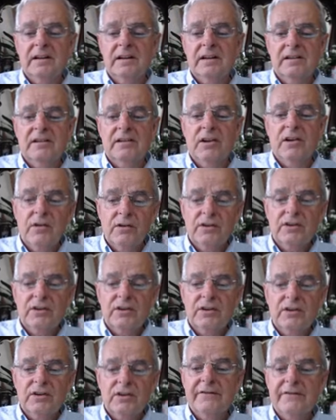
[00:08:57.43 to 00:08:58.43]
long
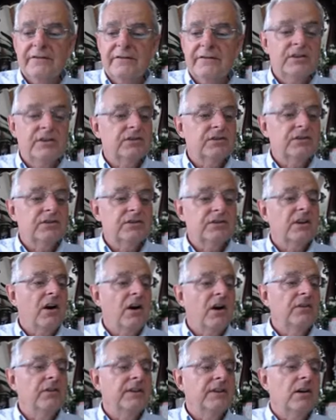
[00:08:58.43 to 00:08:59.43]
divergence
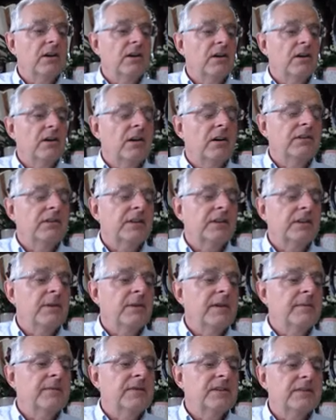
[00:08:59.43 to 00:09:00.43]
on the
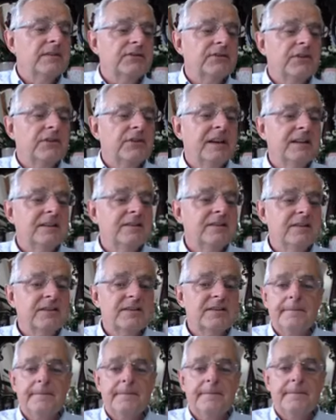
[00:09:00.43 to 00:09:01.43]
commitment of
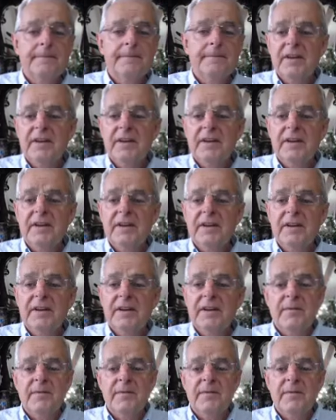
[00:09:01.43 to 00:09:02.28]
traders. I'm